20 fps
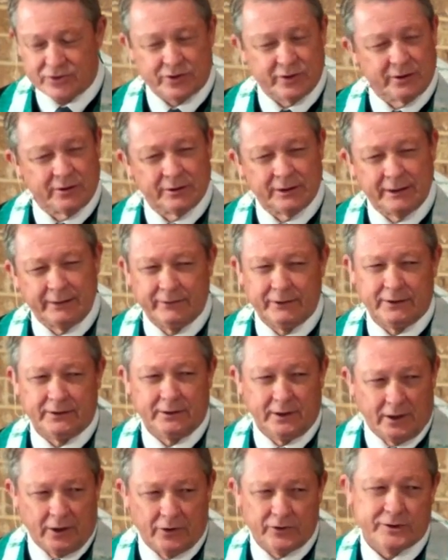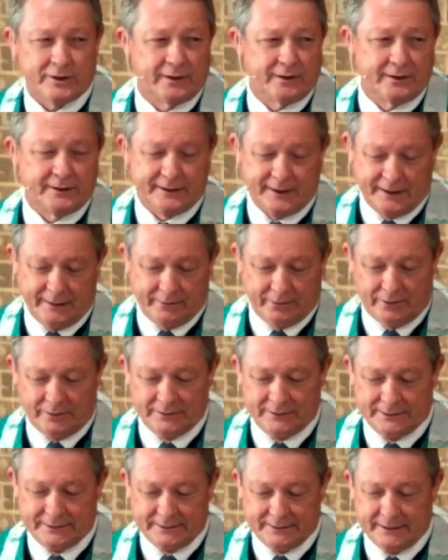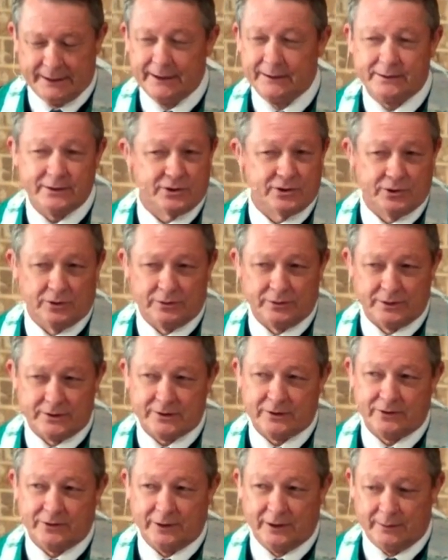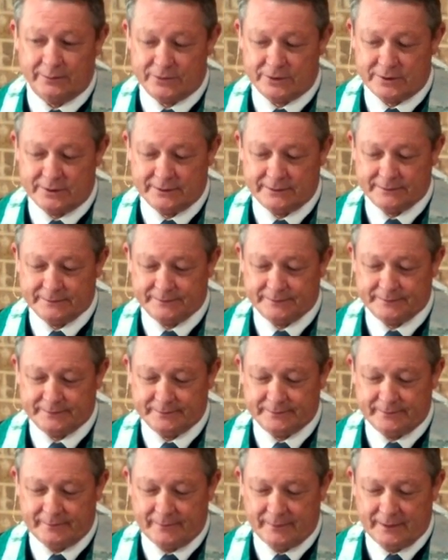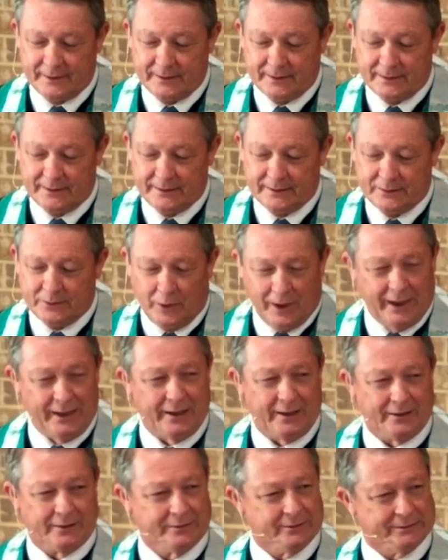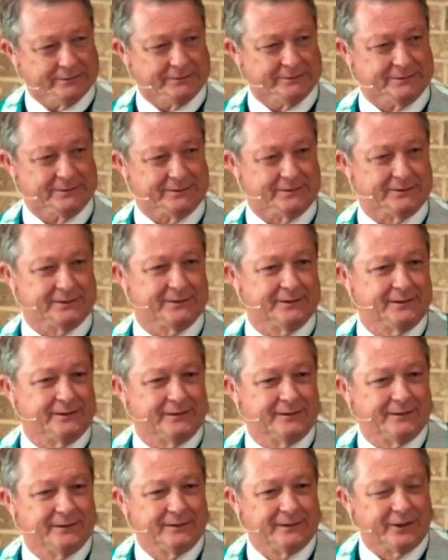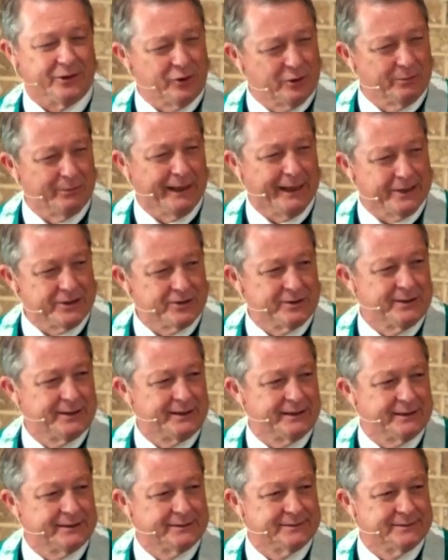"Sir, even the dogs under the table eat the children's crumbs." Wow. Can you imagine